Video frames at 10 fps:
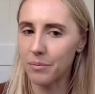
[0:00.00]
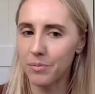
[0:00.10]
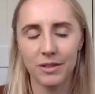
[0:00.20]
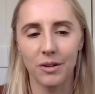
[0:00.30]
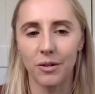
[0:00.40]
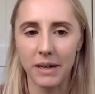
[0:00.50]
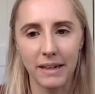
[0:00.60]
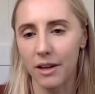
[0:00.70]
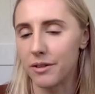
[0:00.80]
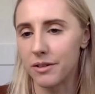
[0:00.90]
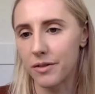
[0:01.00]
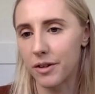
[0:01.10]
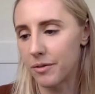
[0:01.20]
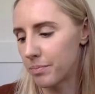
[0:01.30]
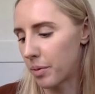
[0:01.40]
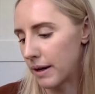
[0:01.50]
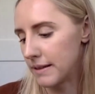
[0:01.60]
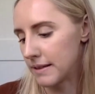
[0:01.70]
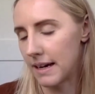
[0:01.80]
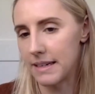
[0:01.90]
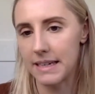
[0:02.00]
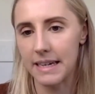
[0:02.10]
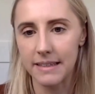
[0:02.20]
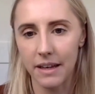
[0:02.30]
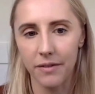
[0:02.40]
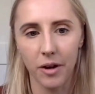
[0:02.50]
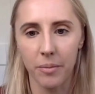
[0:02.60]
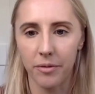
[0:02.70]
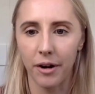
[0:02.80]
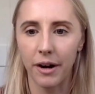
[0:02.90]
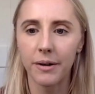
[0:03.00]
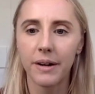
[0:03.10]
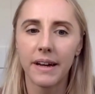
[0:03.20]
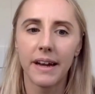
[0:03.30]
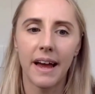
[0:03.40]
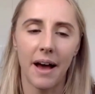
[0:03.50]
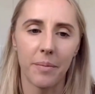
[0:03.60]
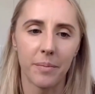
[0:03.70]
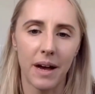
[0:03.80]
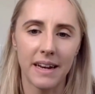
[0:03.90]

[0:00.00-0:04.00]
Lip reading: there's already loads of good points and ideas that have come through. And